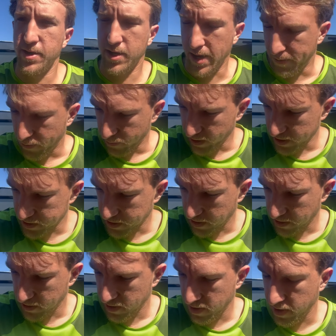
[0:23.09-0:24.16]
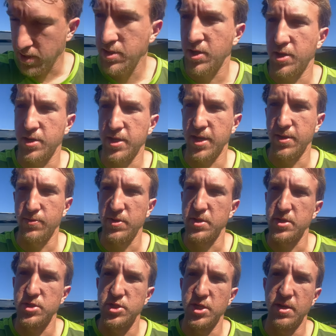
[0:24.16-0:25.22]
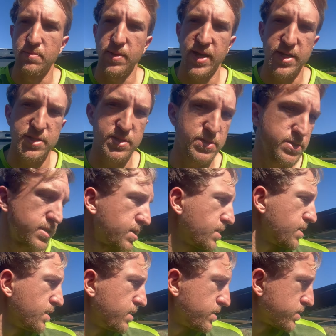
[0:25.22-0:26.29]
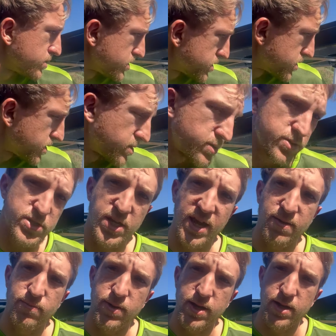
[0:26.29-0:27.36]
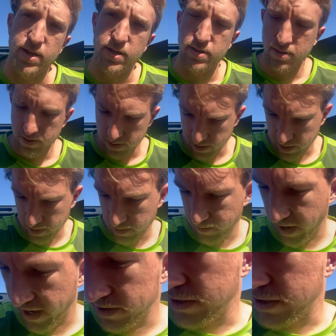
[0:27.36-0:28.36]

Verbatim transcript: a couple weeks ago. Thought to get one of these jump boxes. Just, you know, save me in a, bad